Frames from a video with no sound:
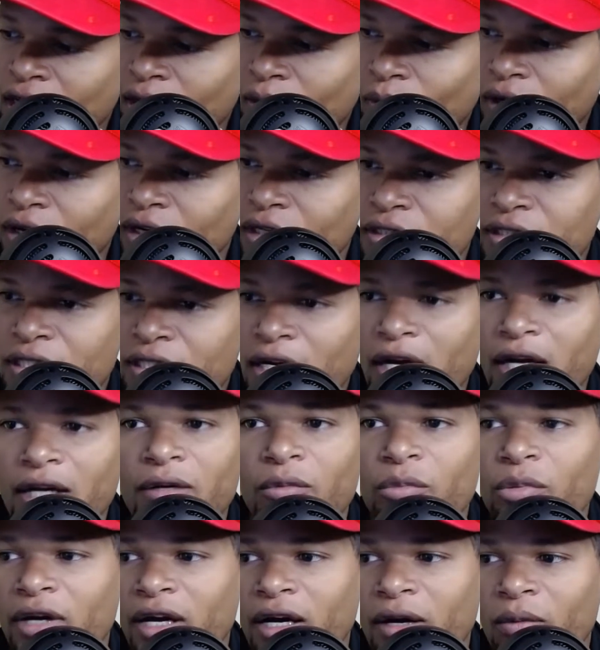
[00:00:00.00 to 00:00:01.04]
And we're going to
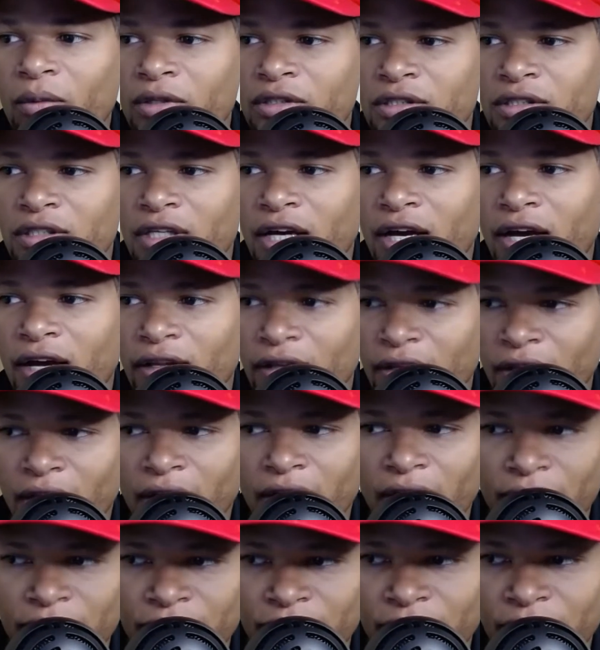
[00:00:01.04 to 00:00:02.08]
talk about what's not
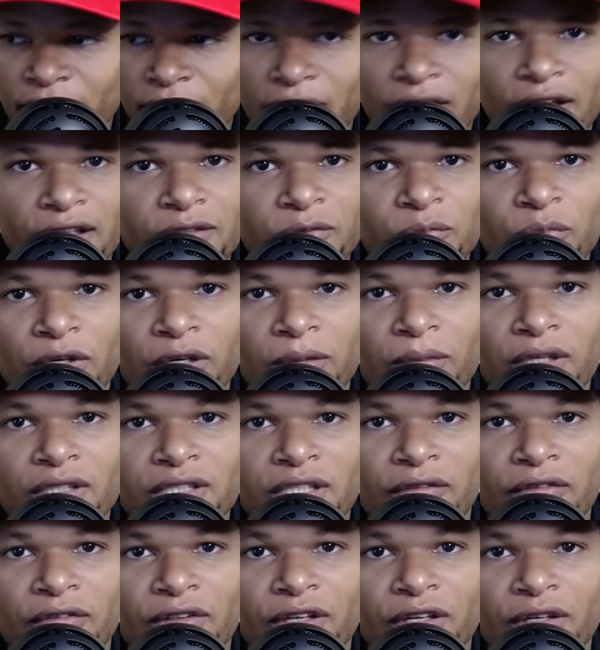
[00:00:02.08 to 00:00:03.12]
love. And it's pretty
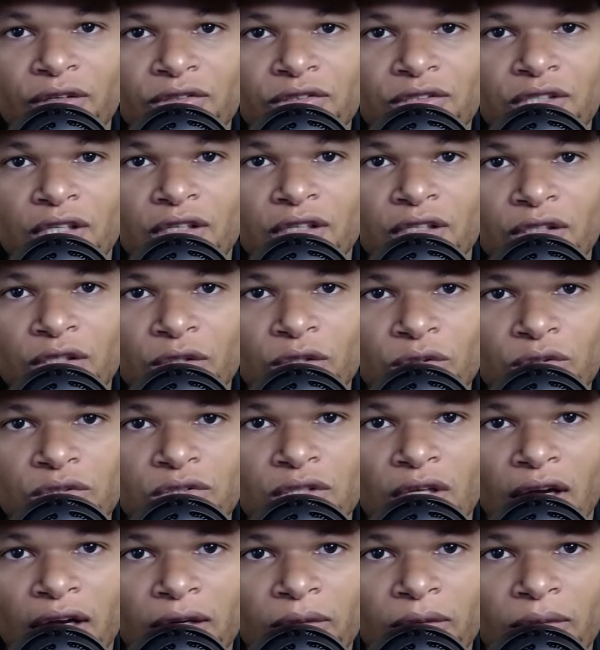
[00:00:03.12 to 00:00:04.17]
much everything you see in the news
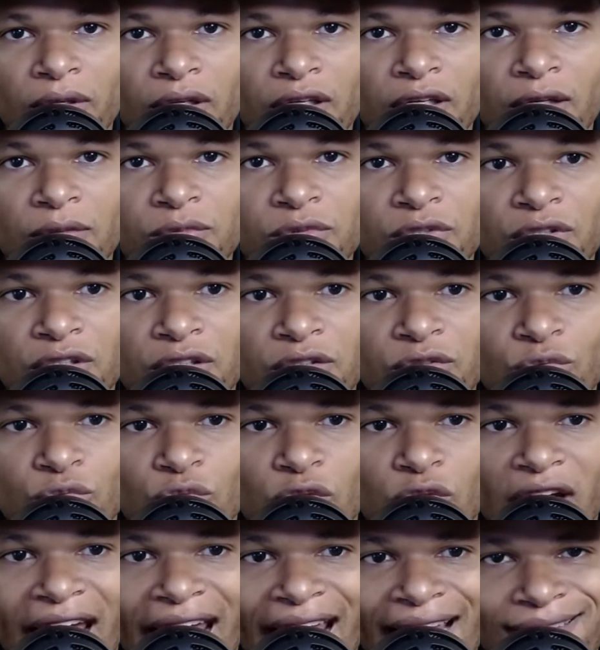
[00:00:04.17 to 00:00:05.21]
cycle when it comes to these
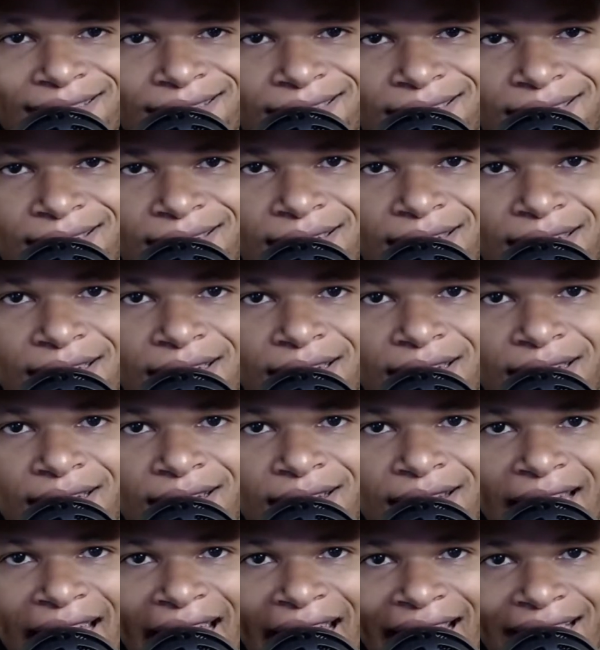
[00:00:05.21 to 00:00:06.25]
rats
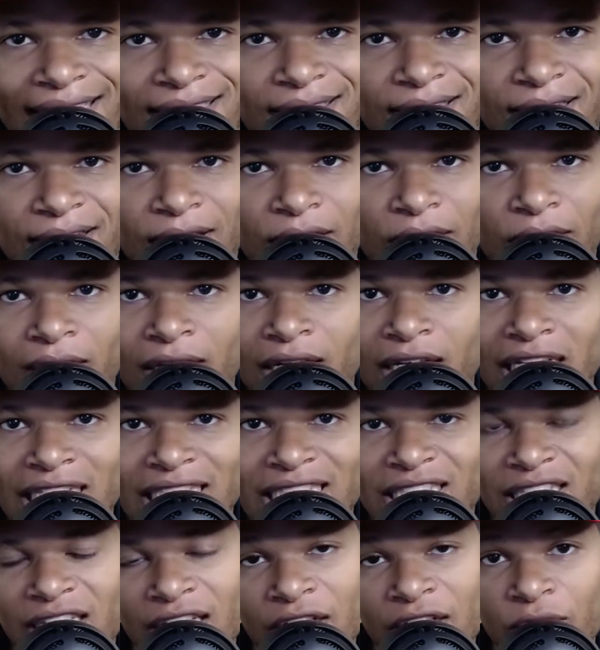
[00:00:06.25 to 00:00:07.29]
that are
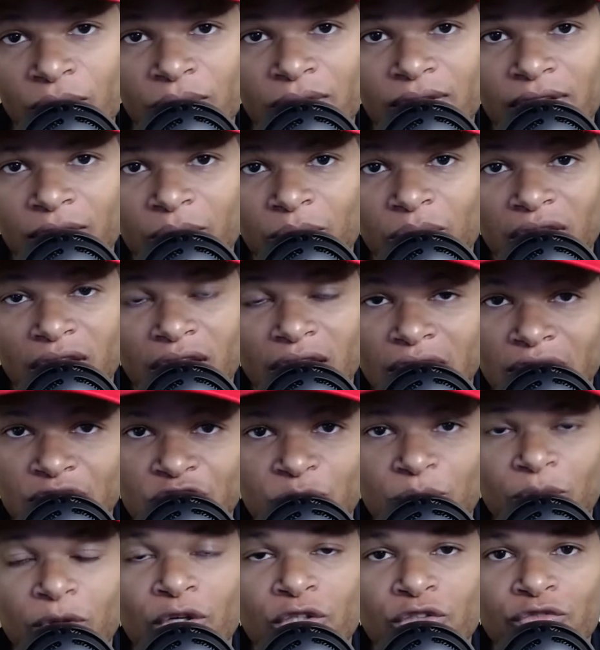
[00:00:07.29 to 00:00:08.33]
continually being
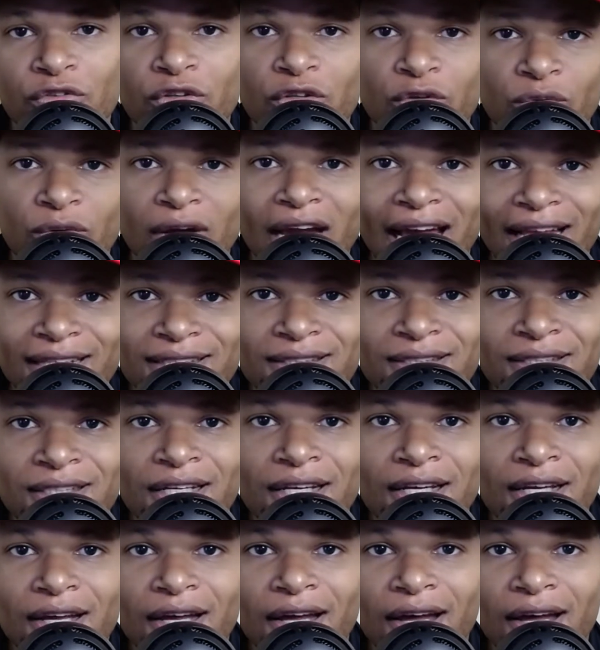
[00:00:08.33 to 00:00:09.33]
exposed for the rats